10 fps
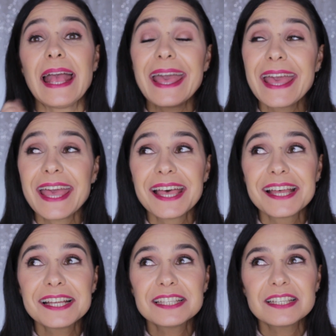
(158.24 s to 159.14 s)

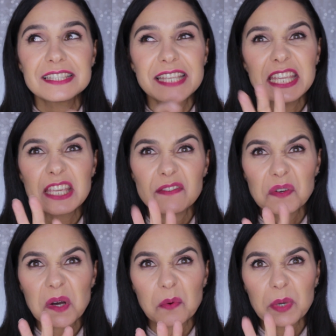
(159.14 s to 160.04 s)
and they give
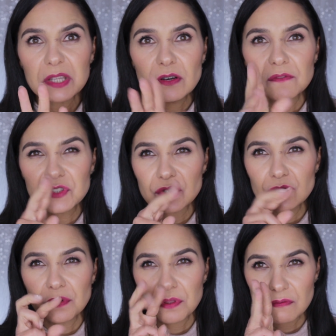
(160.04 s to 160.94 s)
you a window of
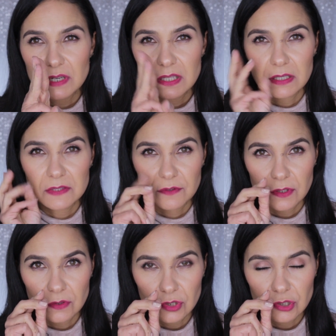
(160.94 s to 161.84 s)
2 or 3 days for
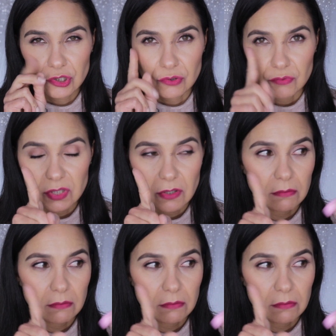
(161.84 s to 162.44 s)
you to choose.